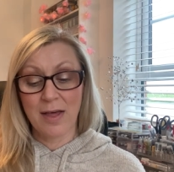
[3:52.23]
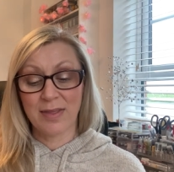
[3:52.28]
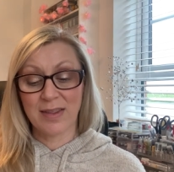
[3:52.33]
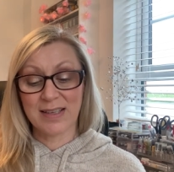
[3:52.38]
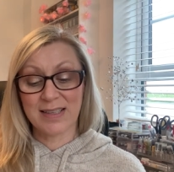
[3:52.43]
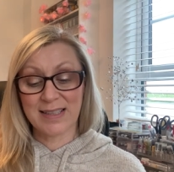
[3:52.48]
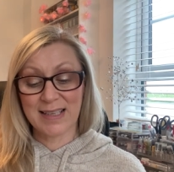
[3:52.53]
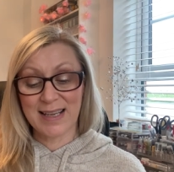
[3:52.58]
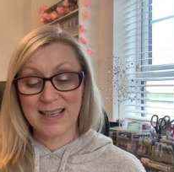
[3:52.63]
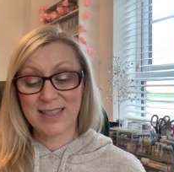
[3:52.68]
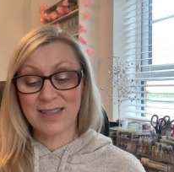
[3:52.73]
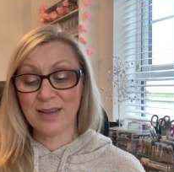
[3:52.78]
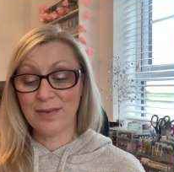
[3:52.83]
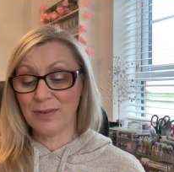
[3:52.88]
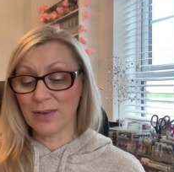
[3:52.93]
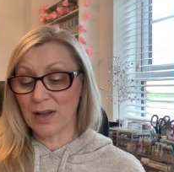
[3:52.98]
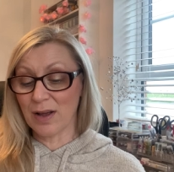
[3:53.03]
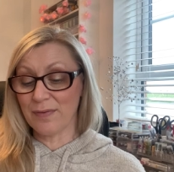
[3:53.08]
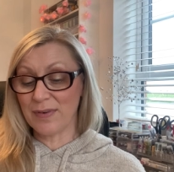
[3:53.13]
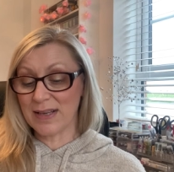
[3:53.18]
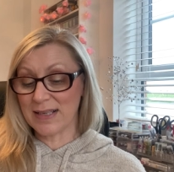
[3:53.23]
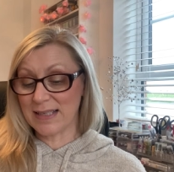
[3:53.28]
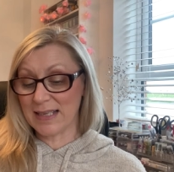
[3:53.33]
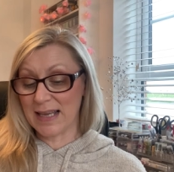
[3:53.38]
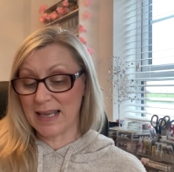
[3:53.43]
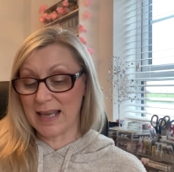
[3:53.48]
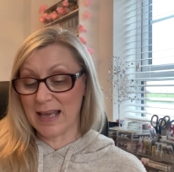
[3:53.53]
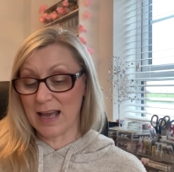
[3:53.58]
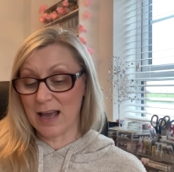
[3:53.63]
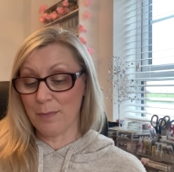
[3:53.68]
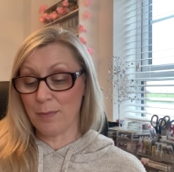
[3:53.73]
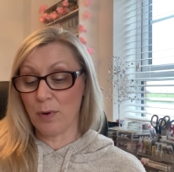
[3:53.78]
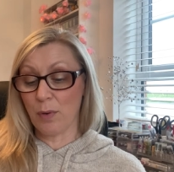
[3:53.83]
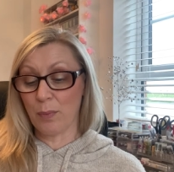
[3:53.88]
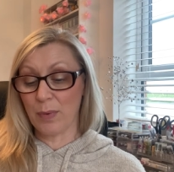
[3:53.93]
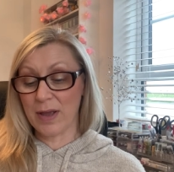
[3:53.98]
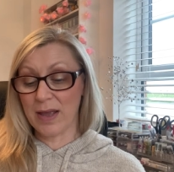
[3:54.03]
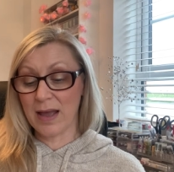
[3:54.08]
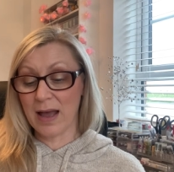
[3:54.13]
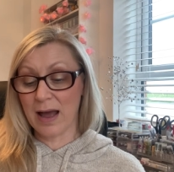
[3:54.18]
The season of love is here, but
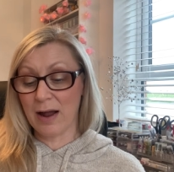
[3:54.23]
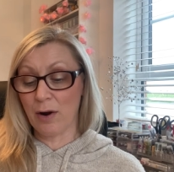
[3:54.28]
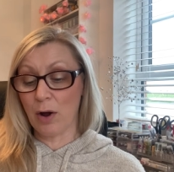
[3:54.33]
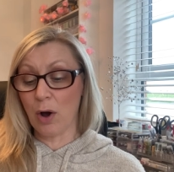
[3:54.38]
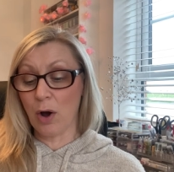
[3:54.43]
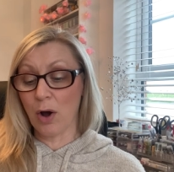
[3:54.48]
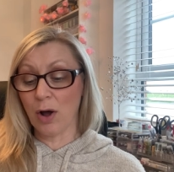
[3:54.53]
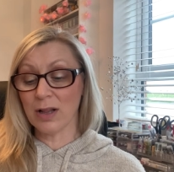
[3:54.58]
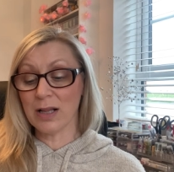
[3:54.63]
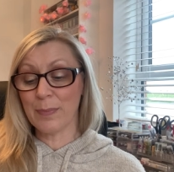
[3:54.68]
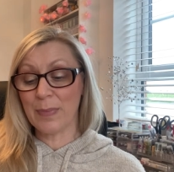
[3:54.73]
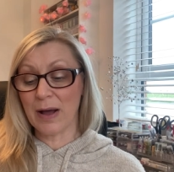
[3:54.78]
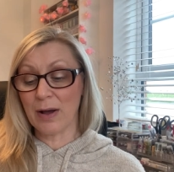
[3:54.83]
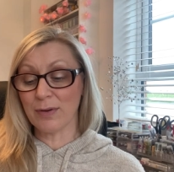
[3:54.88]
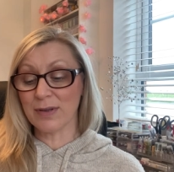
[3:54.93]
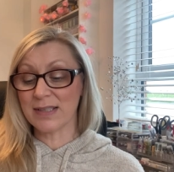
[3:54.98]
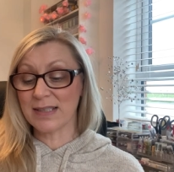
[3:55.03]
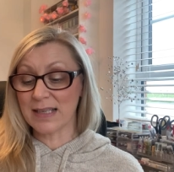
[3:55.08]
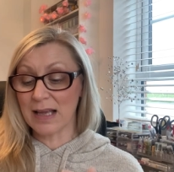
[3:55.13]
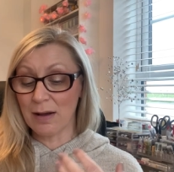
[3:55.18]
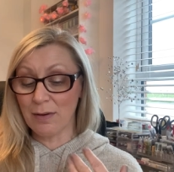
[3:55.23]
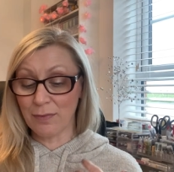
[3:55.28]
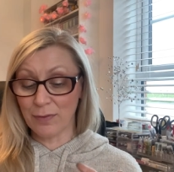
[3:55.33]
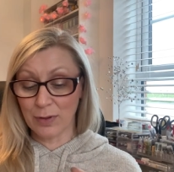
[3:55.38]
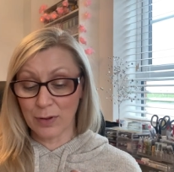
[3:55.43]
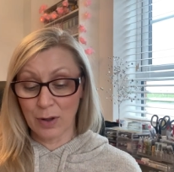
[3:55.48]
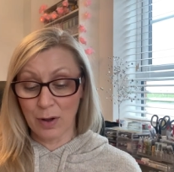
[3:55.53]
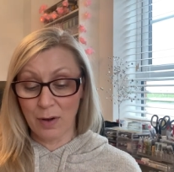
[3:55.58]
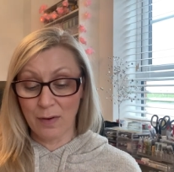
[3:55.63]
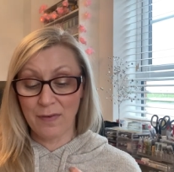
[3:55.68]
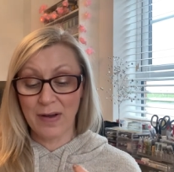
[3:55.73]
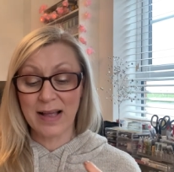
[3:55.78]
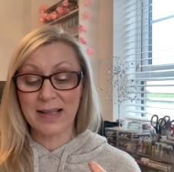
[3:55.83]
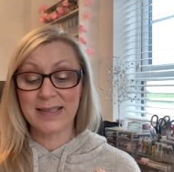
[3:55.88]
we are all about self-love,